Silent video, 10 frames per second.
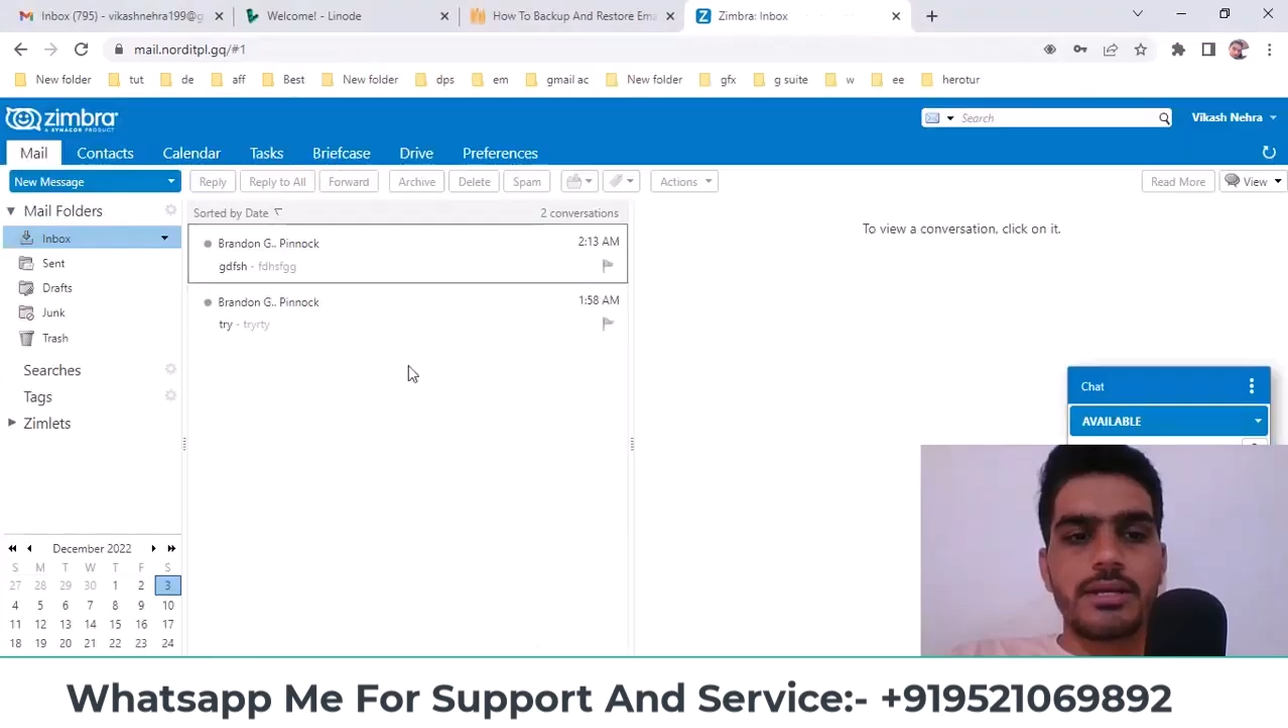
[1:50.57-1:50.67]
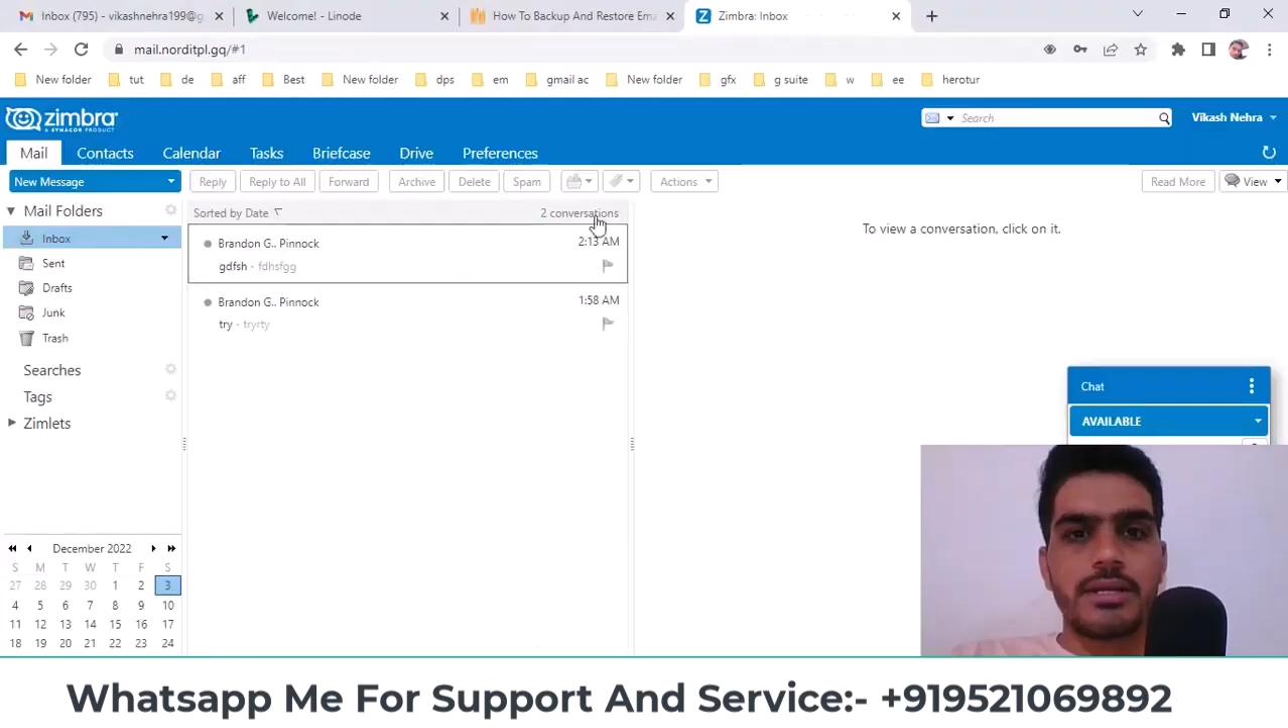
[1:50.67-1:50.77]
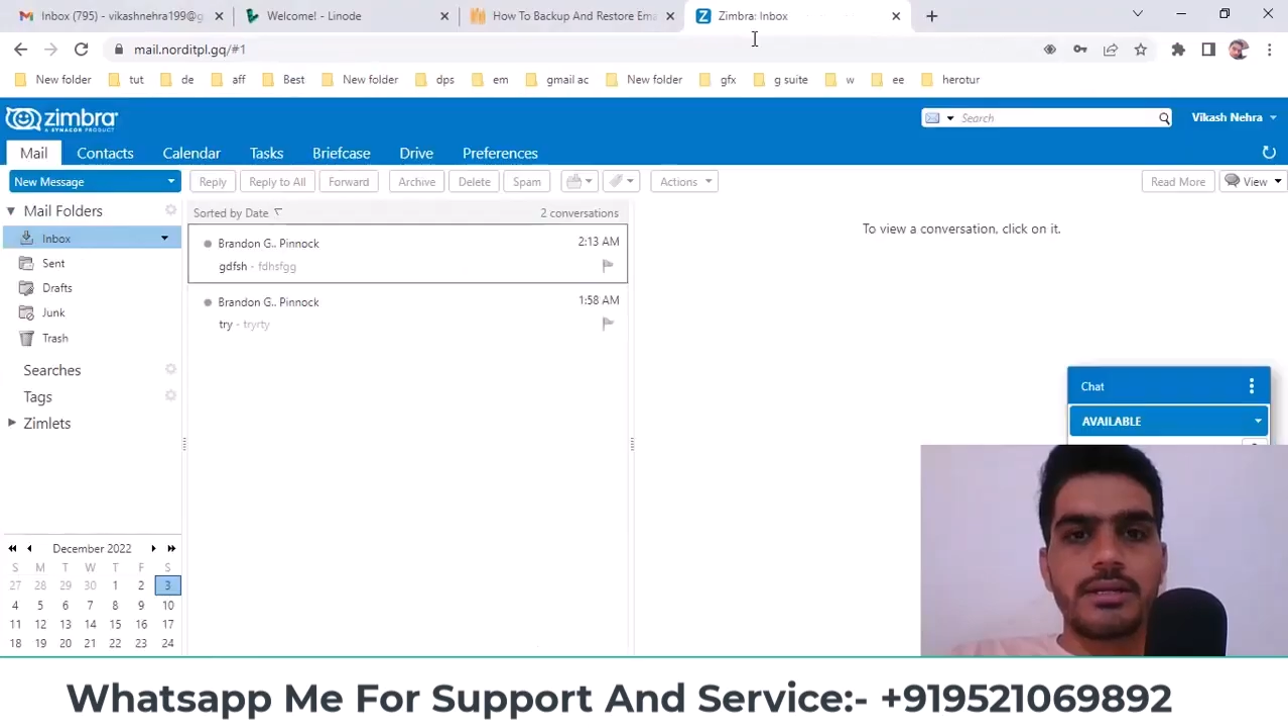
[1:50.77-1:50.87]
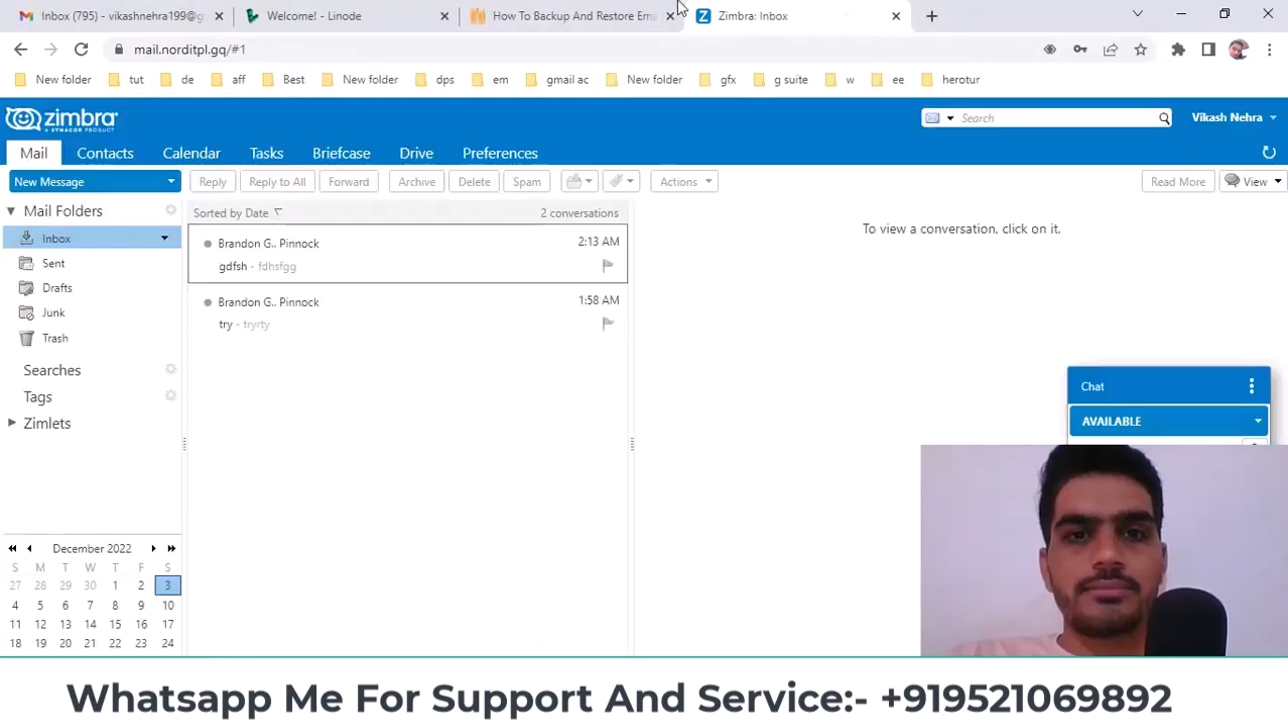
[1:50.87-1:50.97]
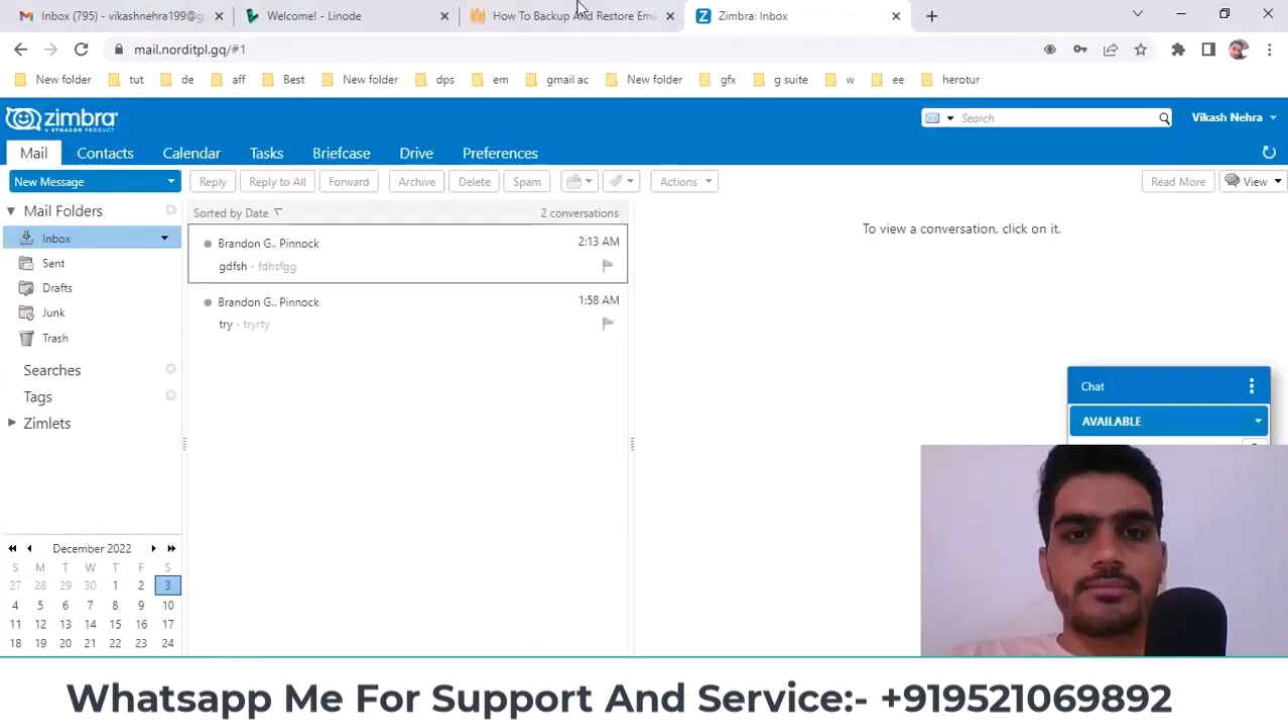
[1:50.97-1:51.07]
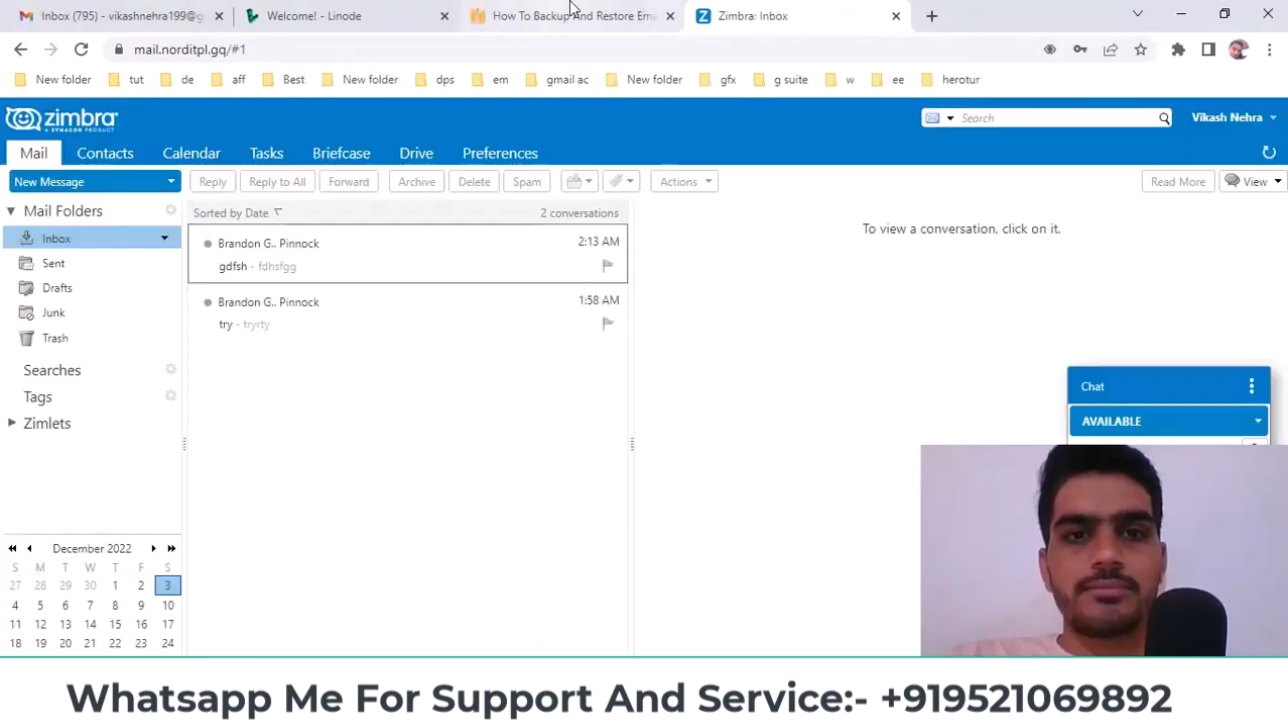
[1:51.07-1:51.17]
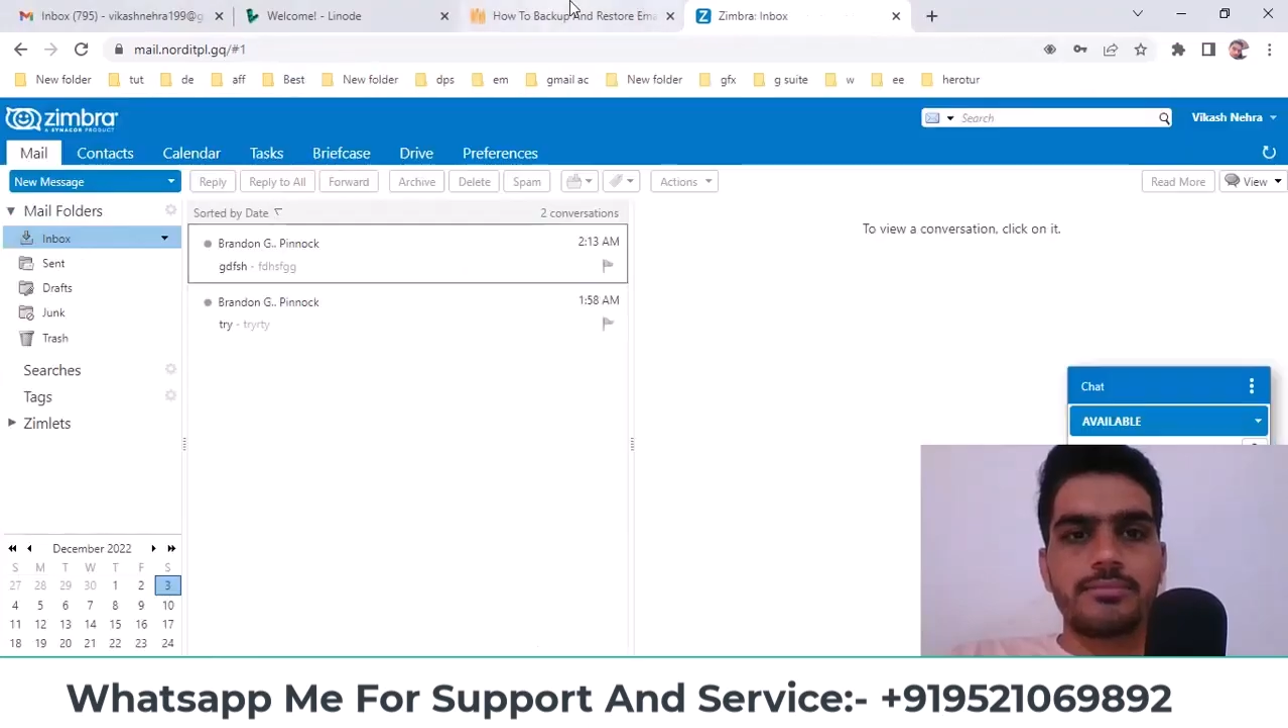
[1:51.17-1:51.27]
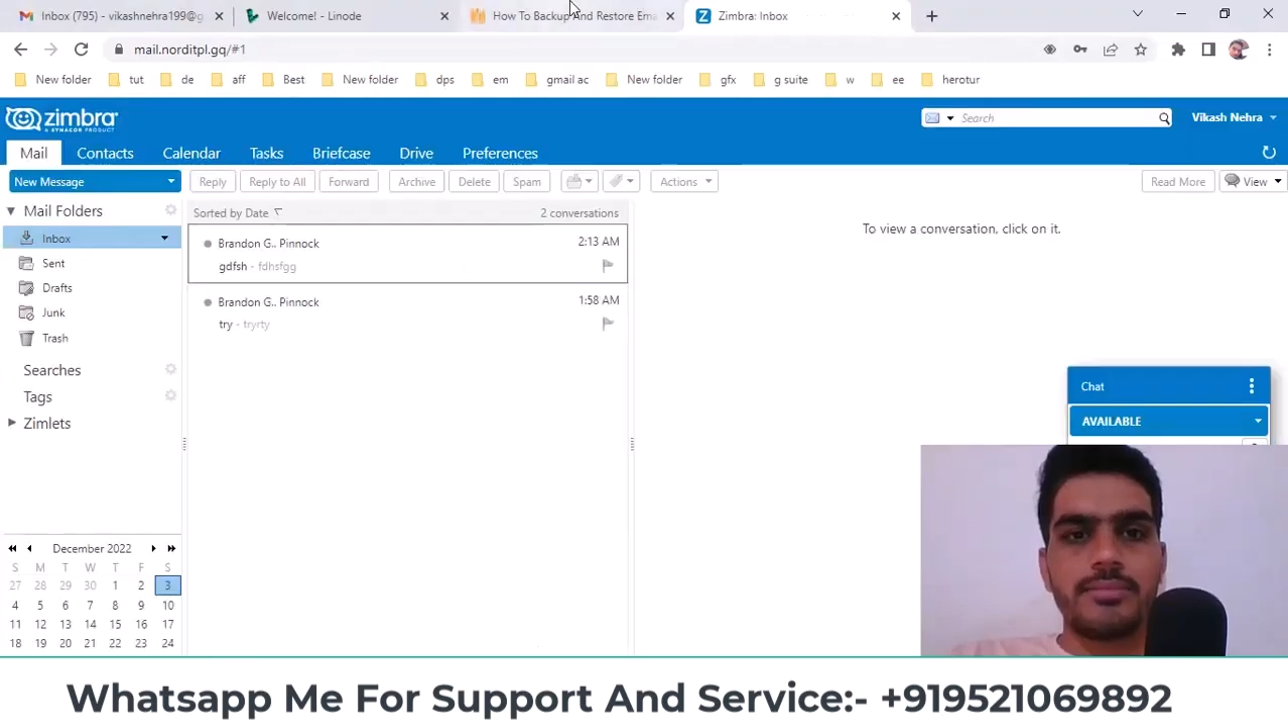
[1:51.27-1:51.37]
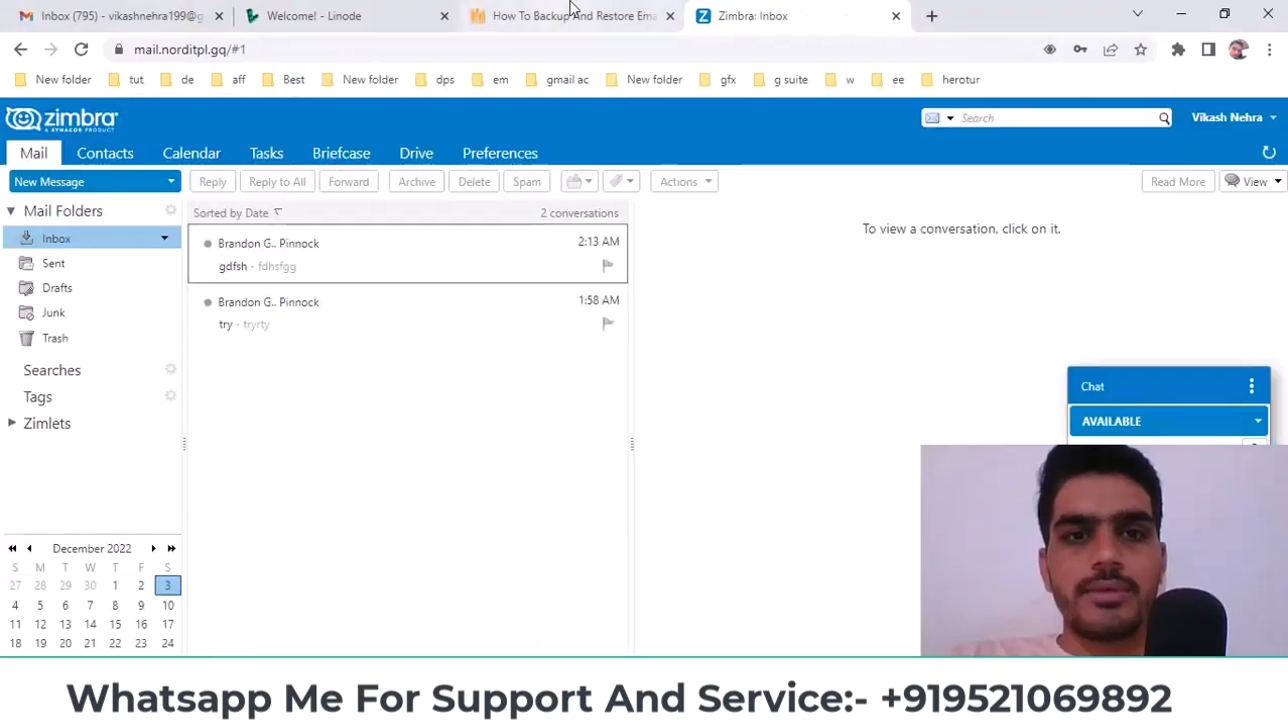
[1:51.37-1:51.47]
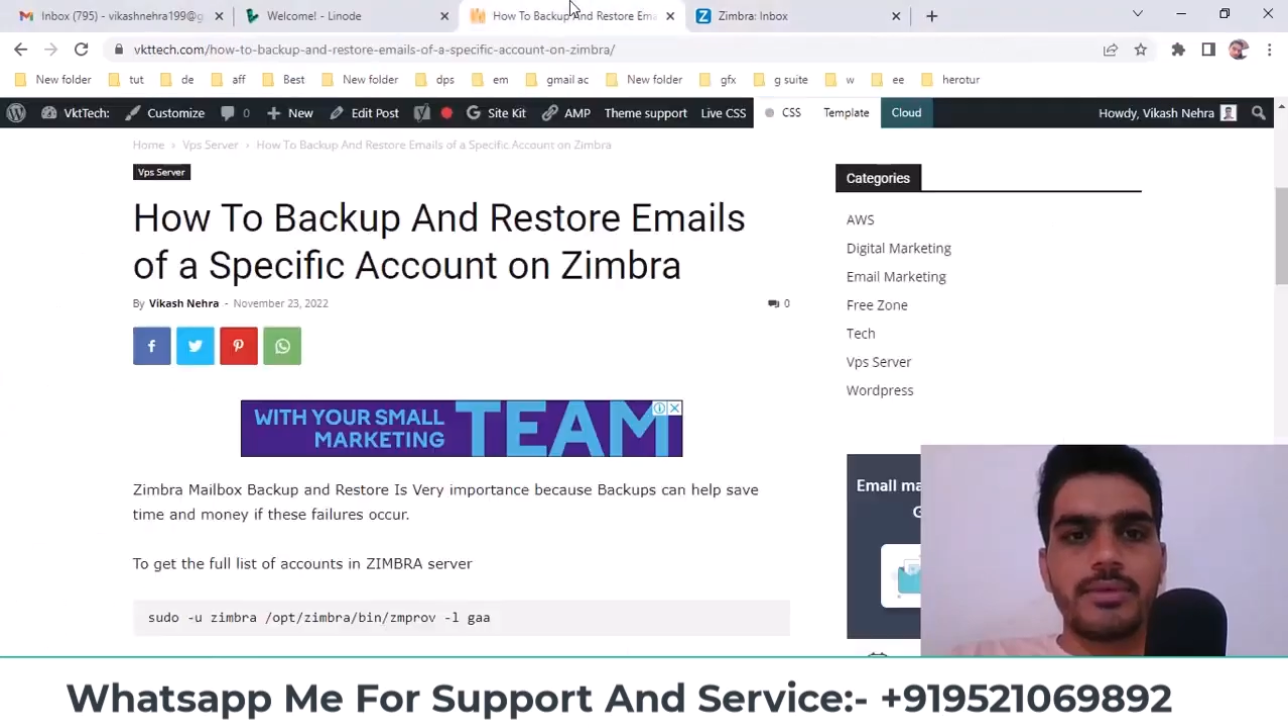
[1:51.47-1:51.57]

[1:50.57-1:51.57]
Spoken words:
have to come here.